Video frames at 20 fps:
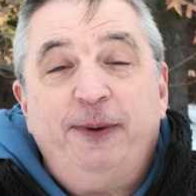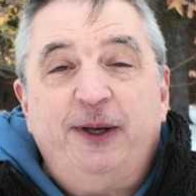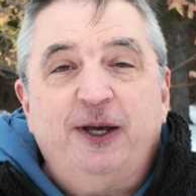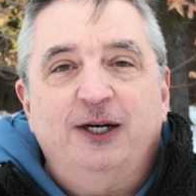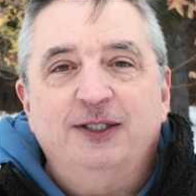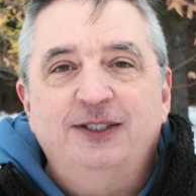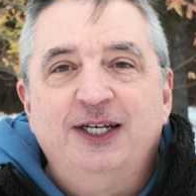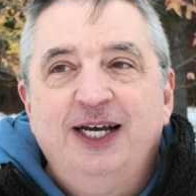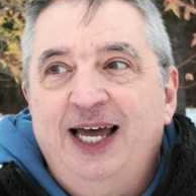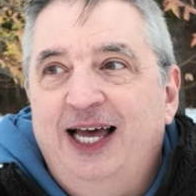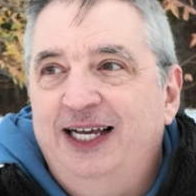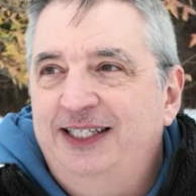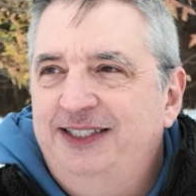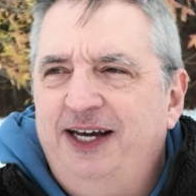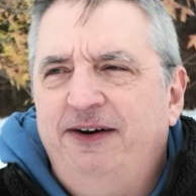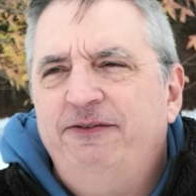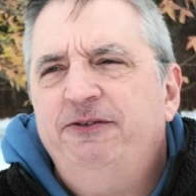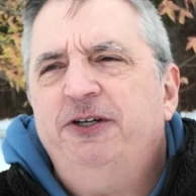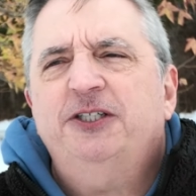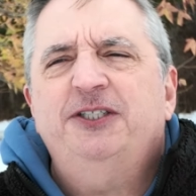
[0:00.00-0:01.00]
Because
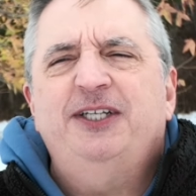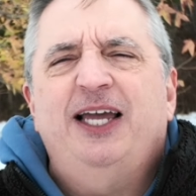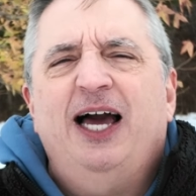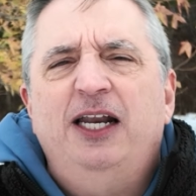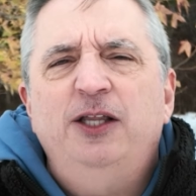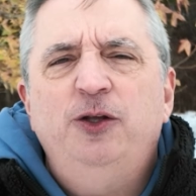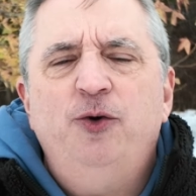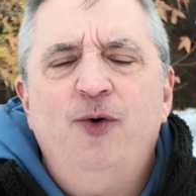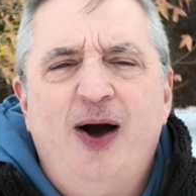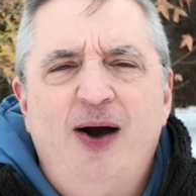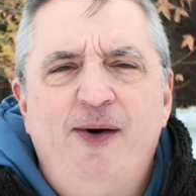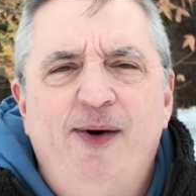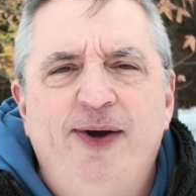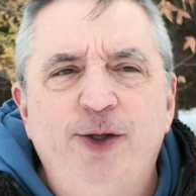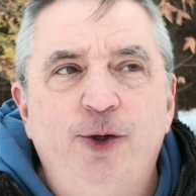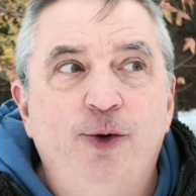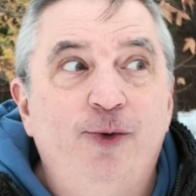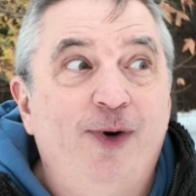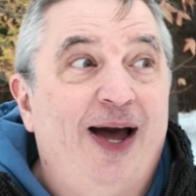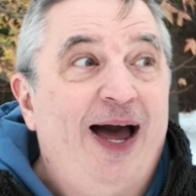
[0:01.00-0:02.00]
instead of just telling you how I
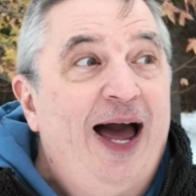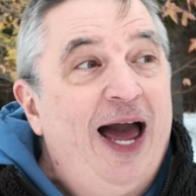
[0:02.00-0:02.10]
do it,